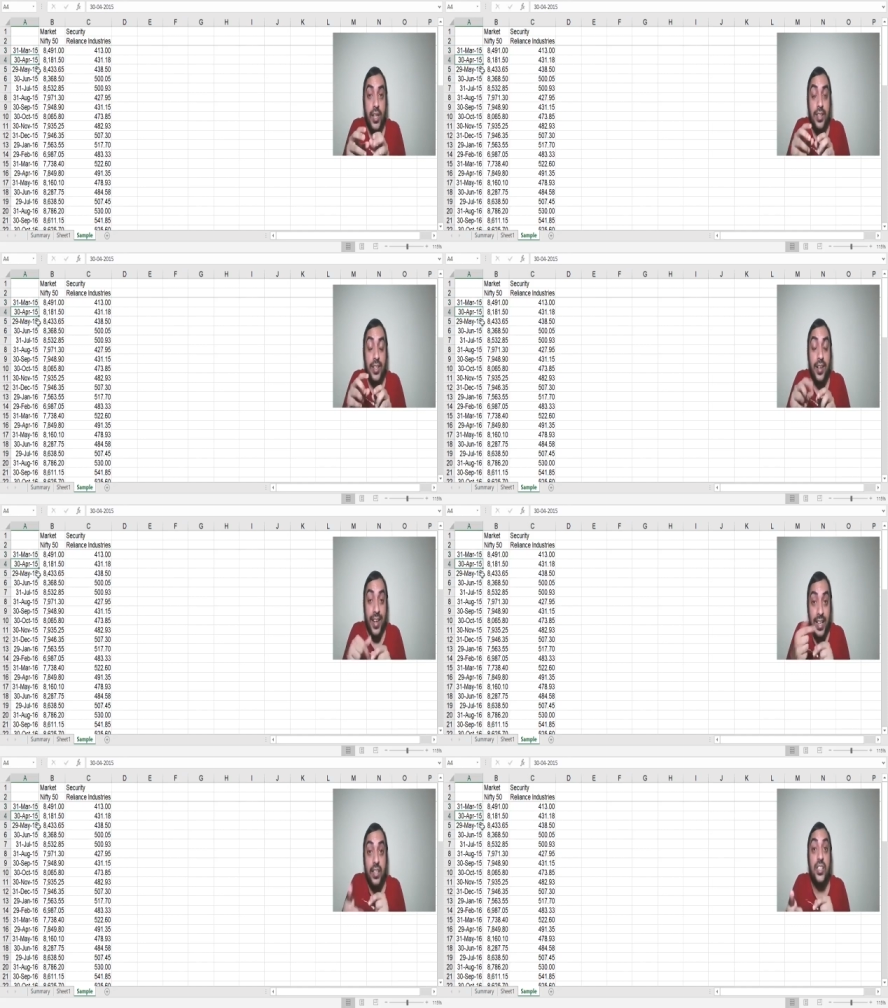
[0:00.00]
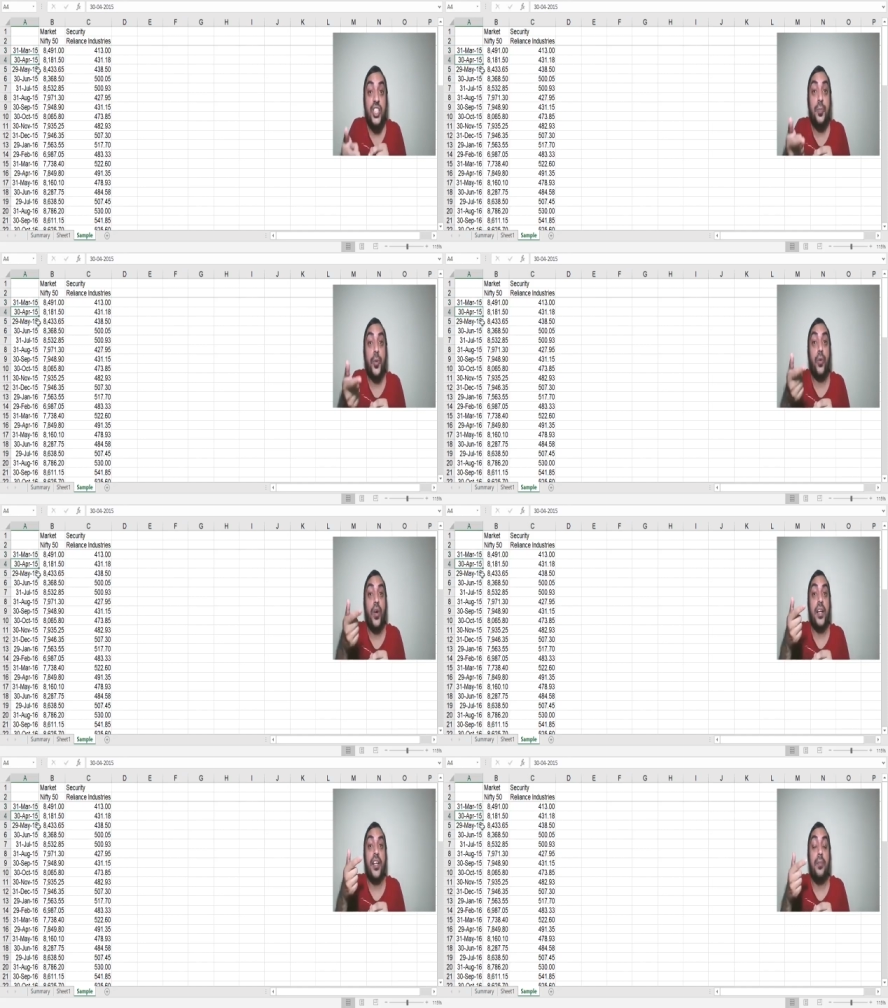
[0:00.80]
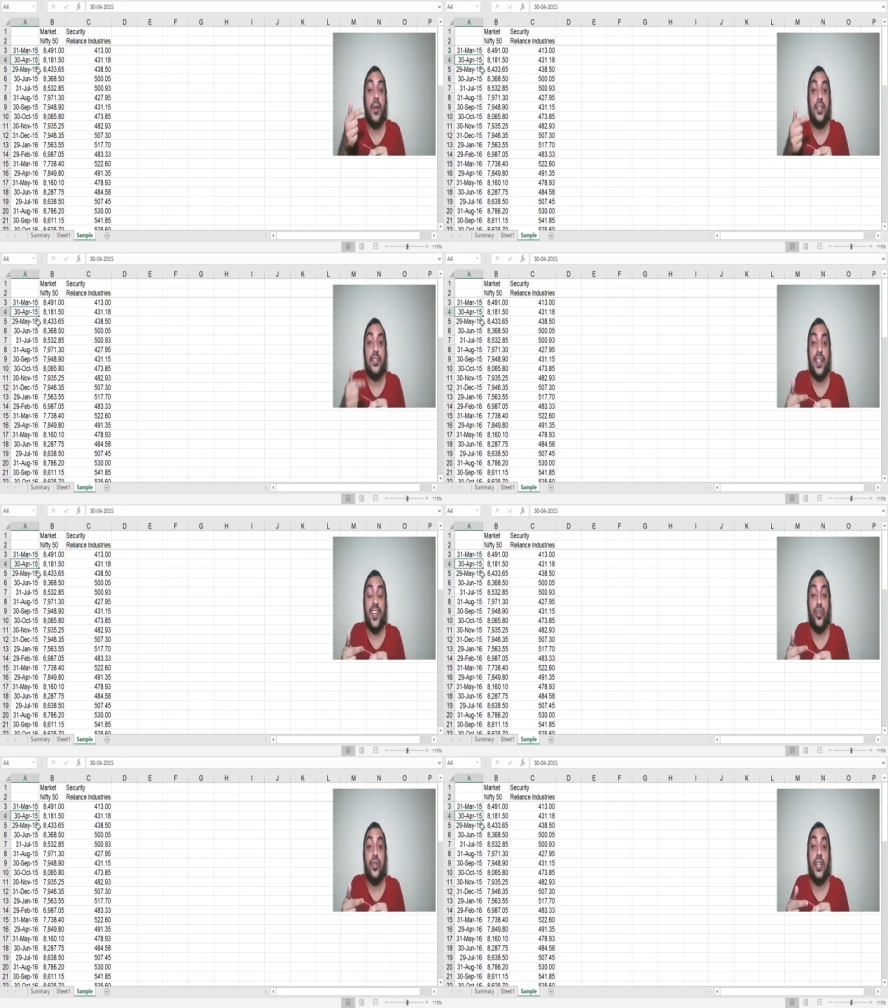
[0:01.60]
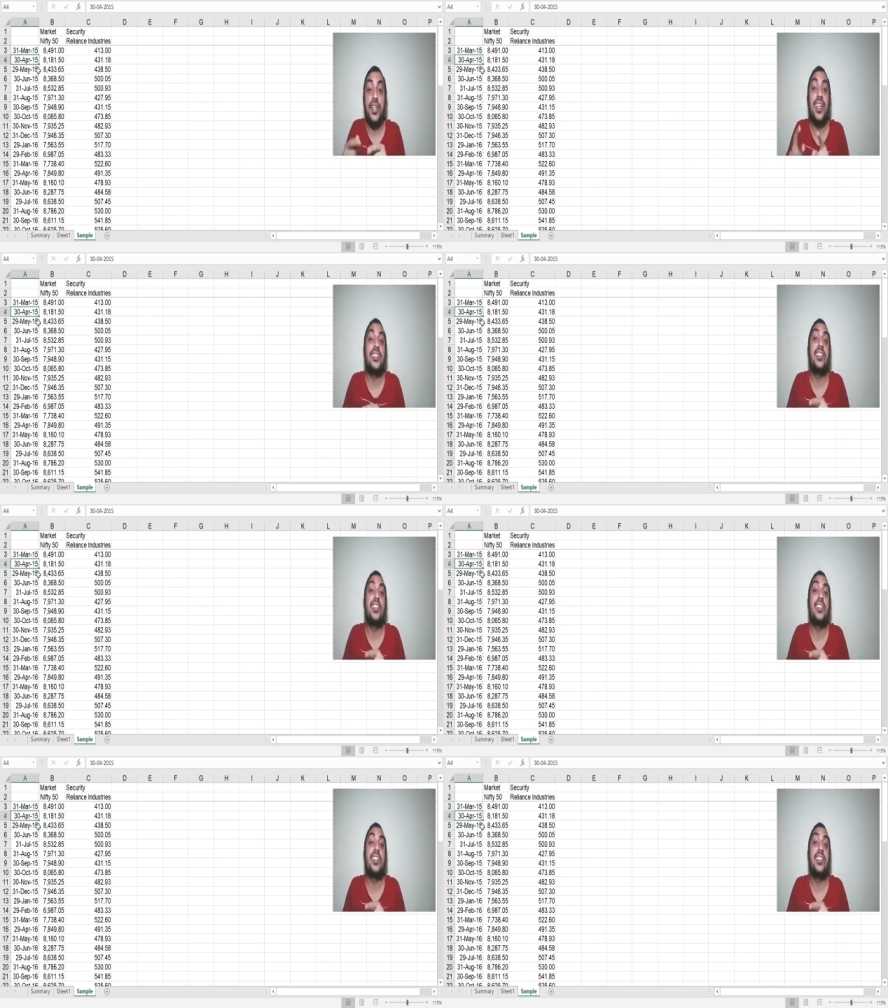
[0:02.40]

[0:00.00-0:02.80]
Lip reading: the returns provided by the security as